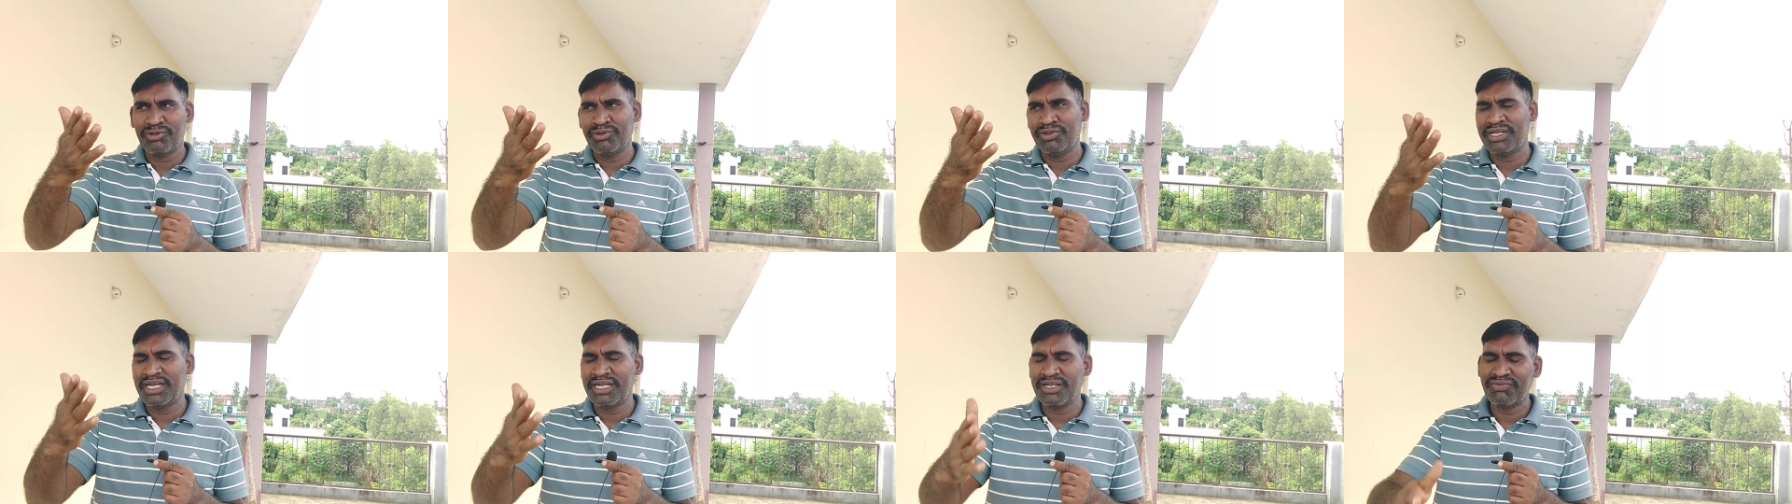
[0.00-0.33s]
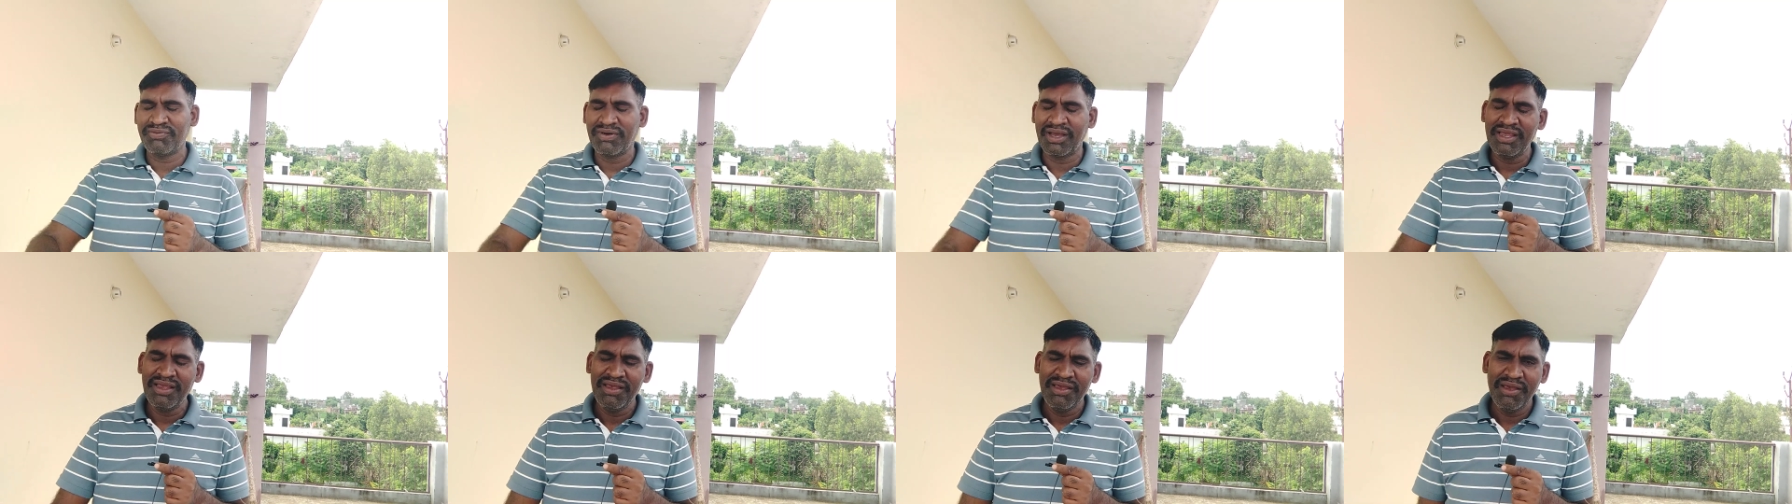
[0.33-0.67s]
So
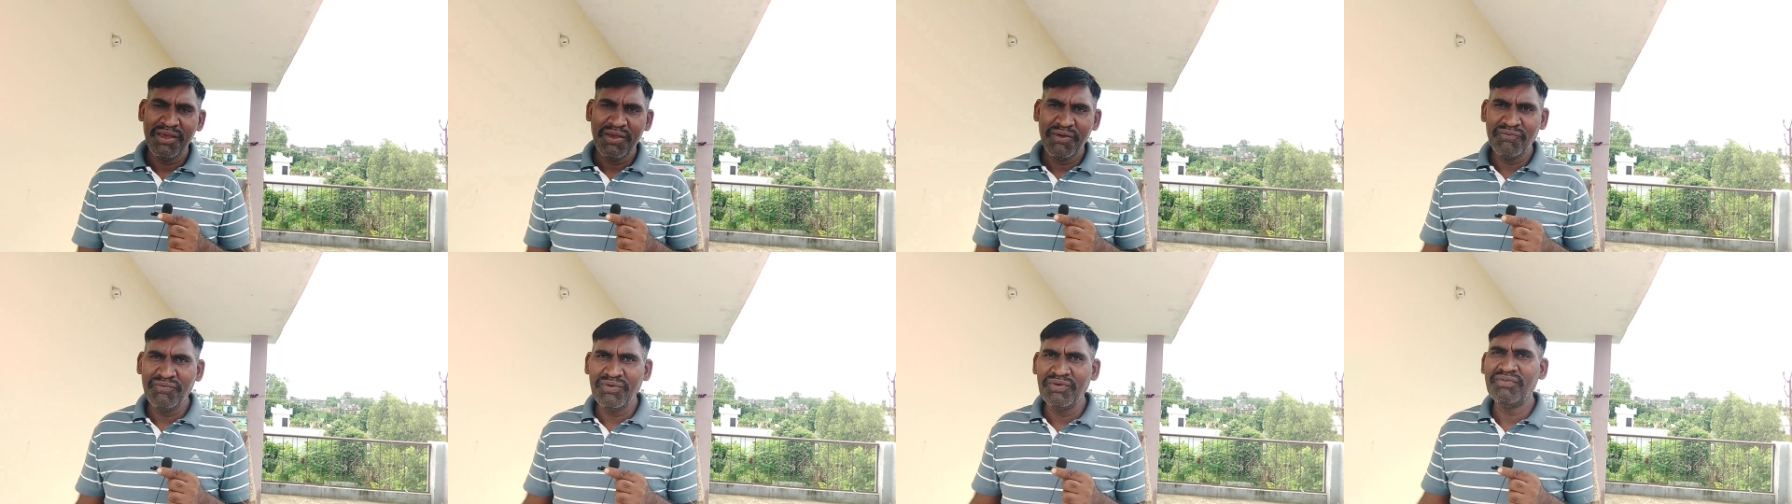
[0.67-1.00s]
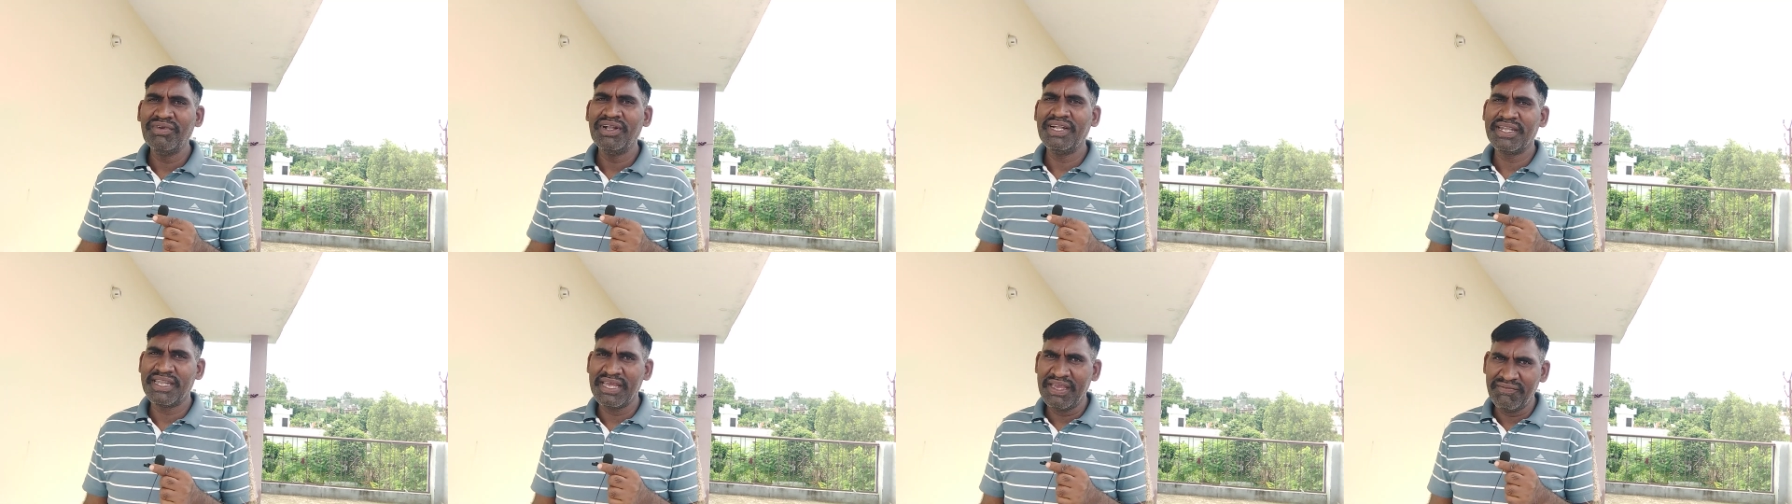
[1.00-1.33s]
that's why we
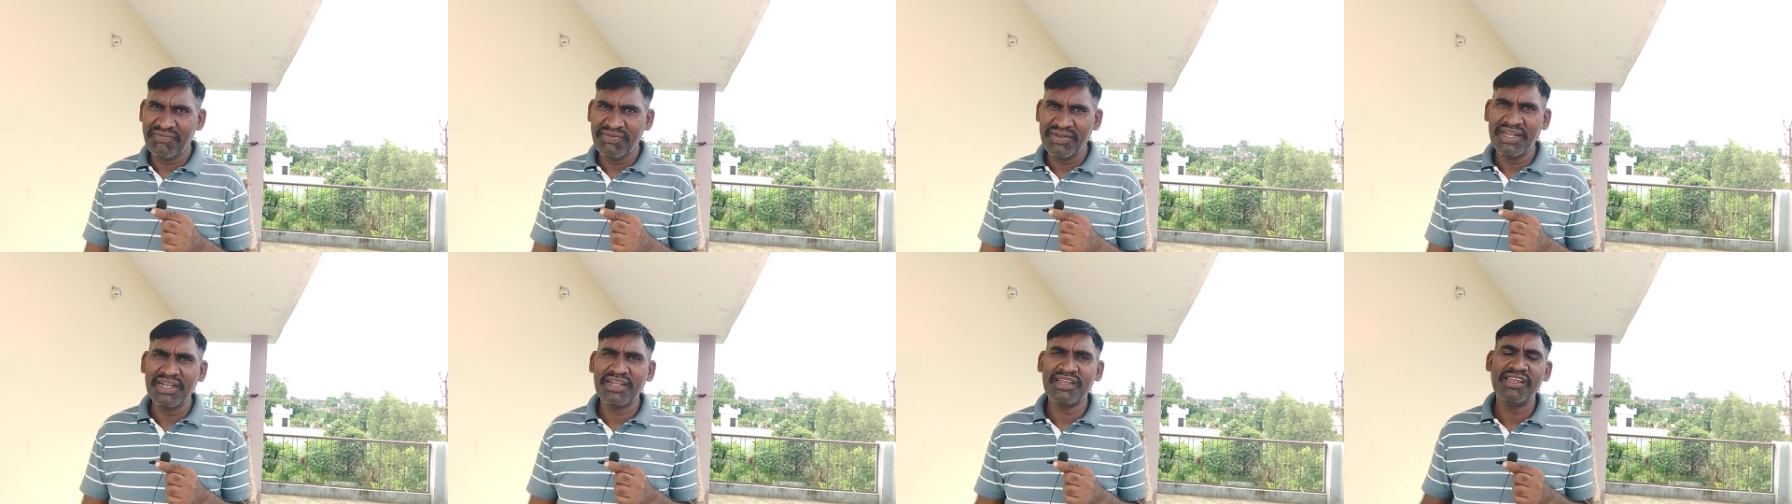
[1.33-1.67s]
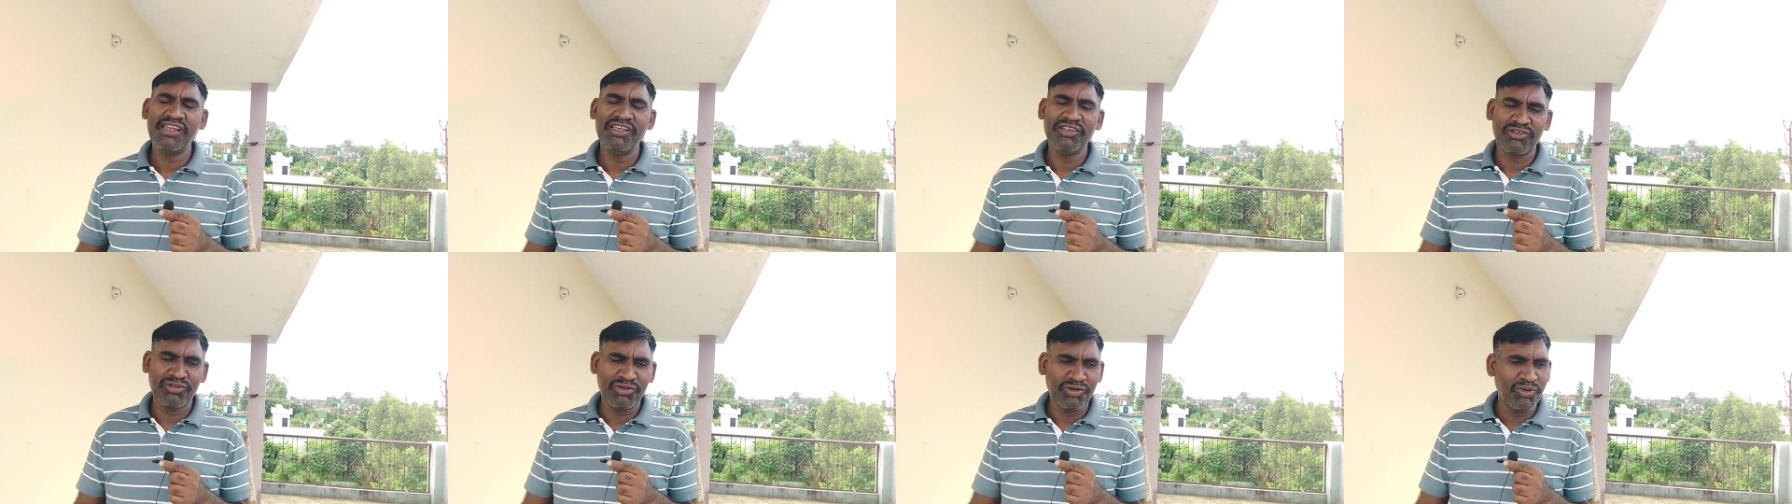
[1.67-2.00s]
will
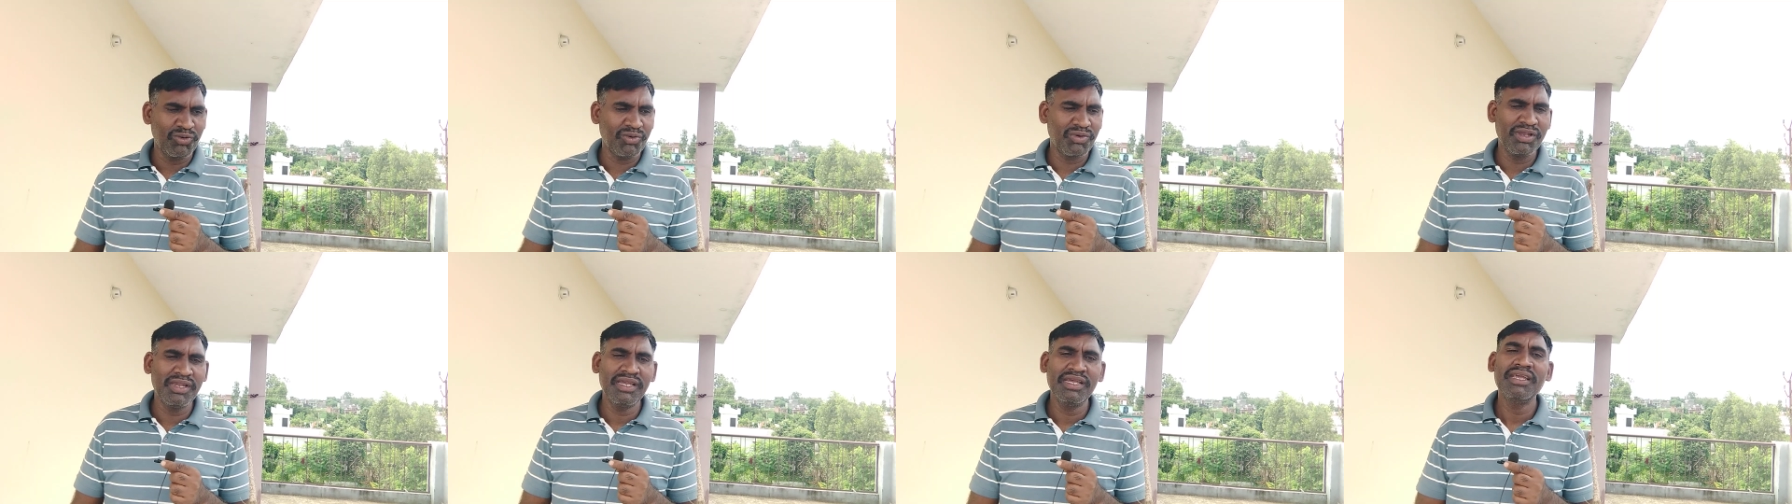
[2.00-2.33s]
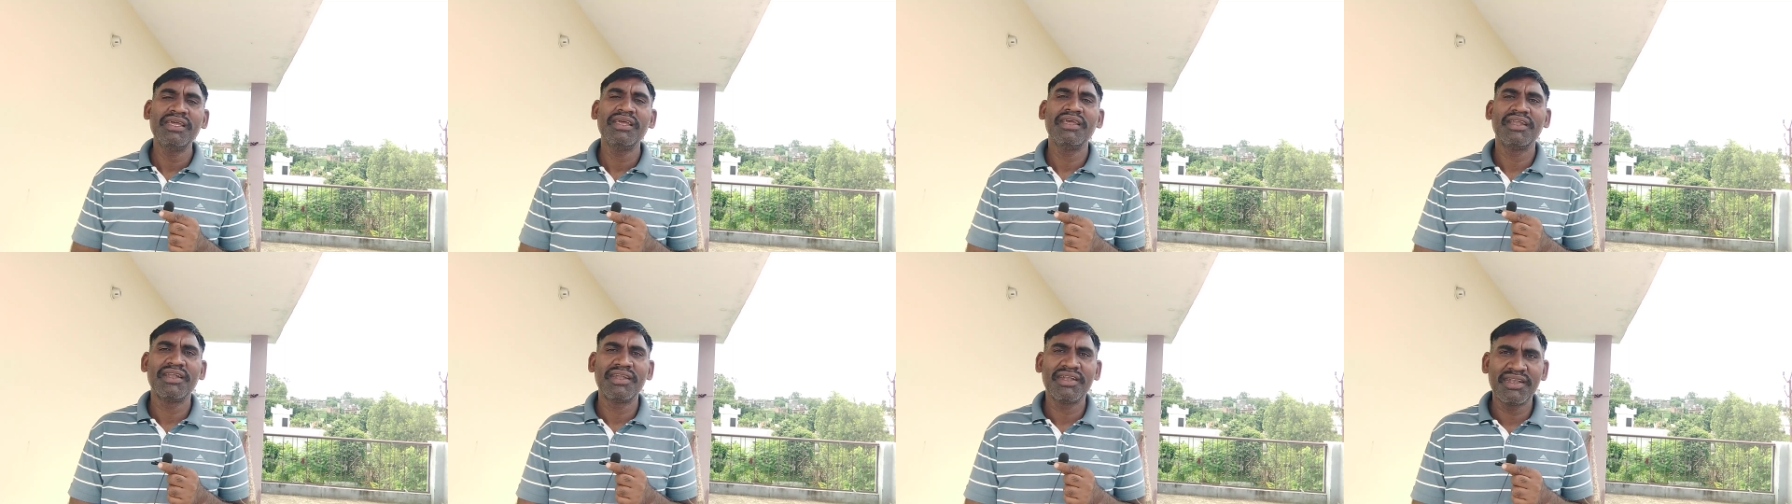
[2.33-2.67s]
definitely, surely